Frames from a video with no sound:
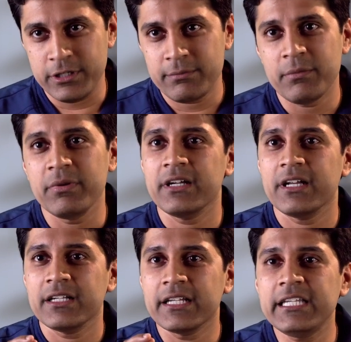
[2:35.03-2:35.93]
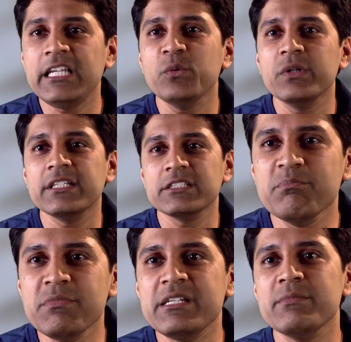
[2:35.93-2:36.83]
Remember, the key word is
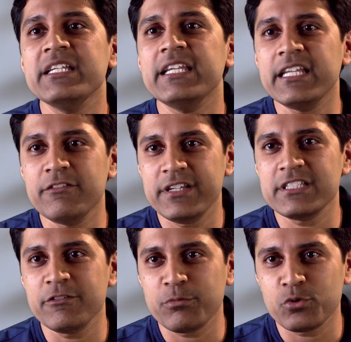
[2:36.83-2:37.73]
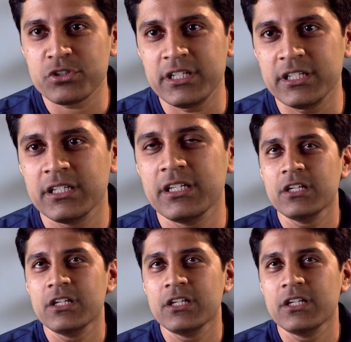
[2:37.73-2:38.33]
minimally invasive procedure.